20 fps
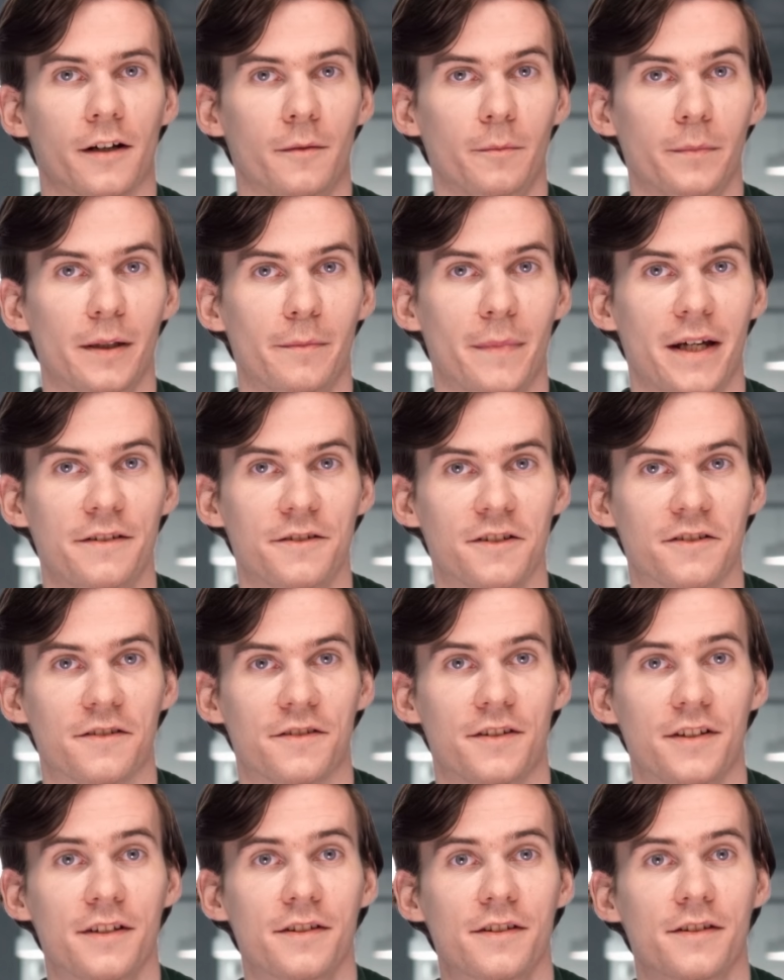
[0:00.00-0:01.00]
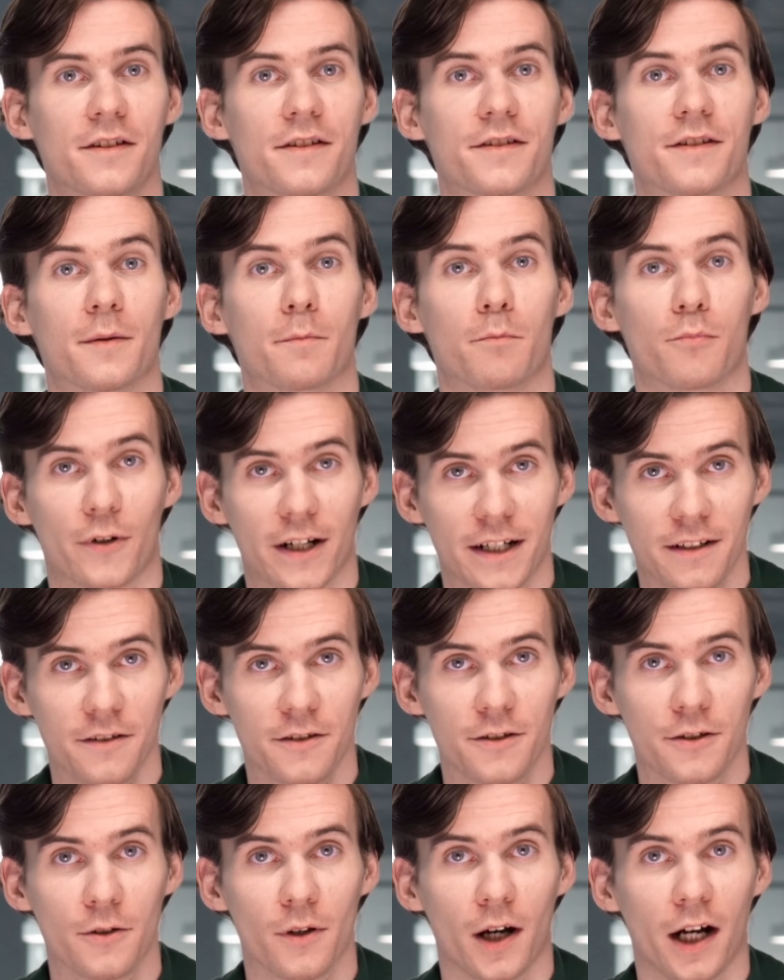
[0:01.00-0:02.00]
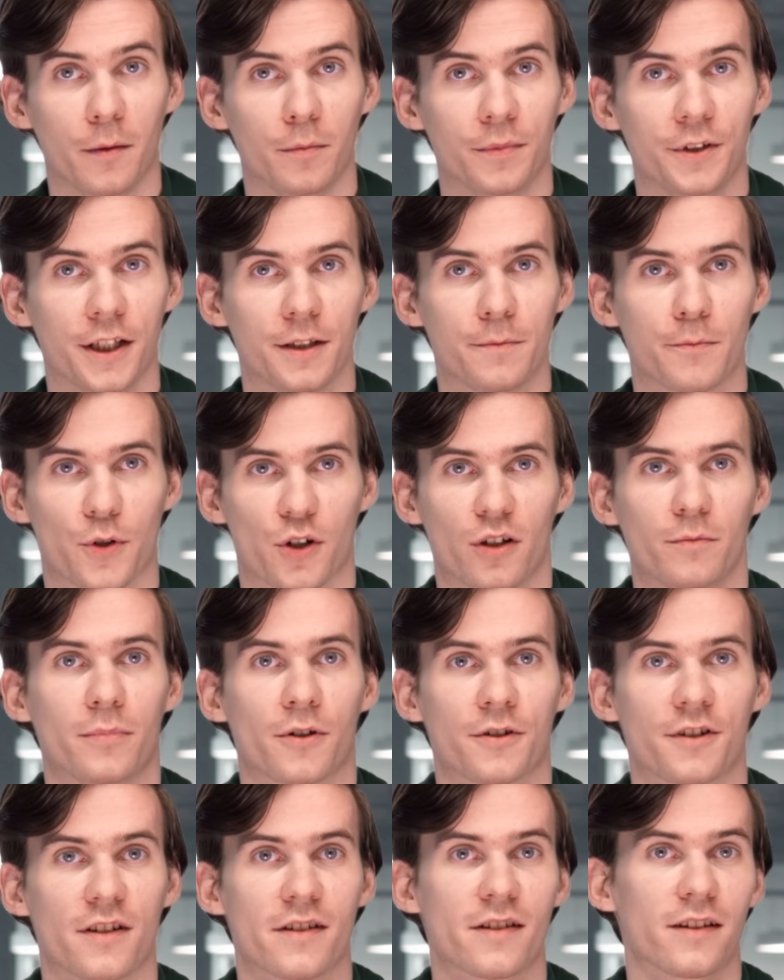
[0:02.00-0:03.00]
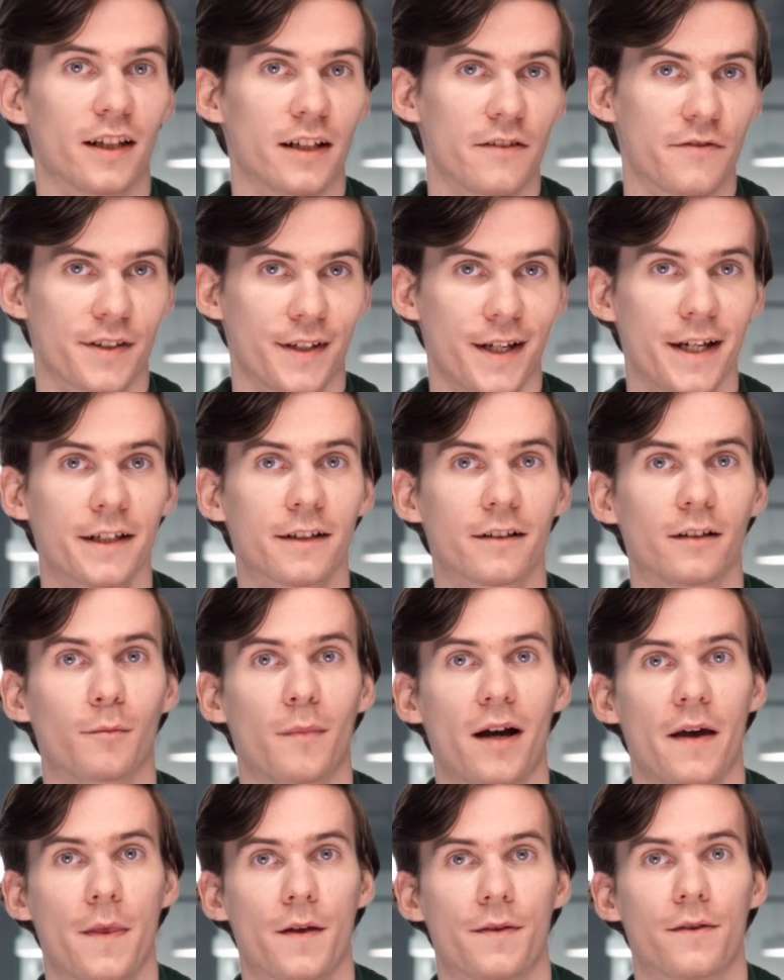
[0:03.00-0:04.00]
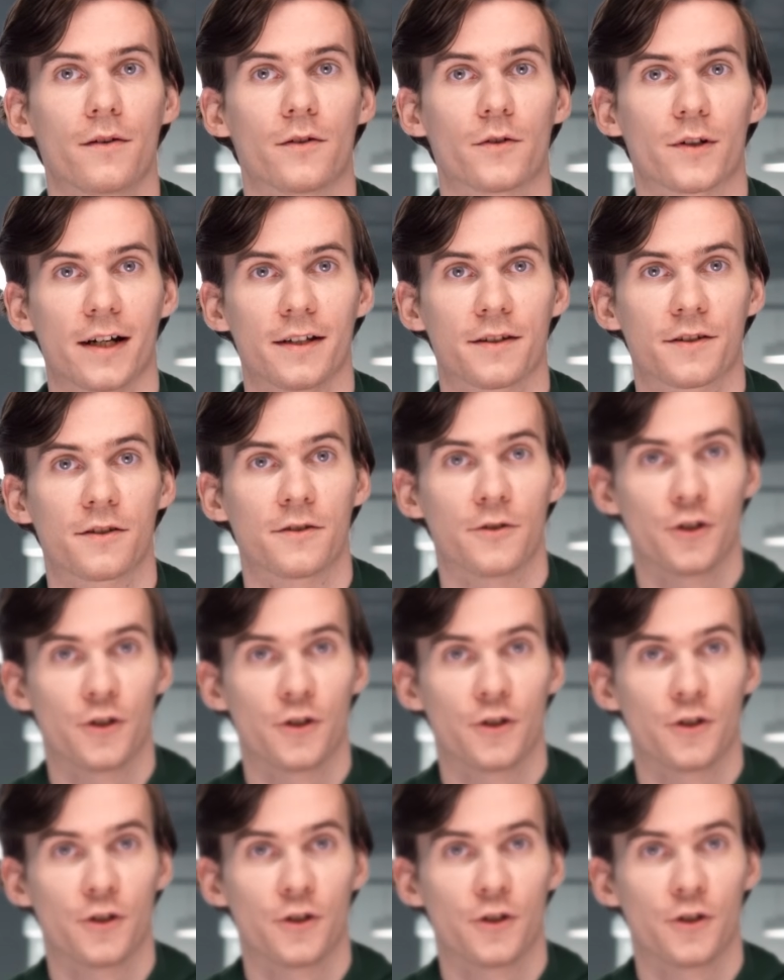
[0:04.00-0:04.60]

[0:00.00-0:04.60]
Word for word: Complementing this, the brand new update properties lifecycle method runs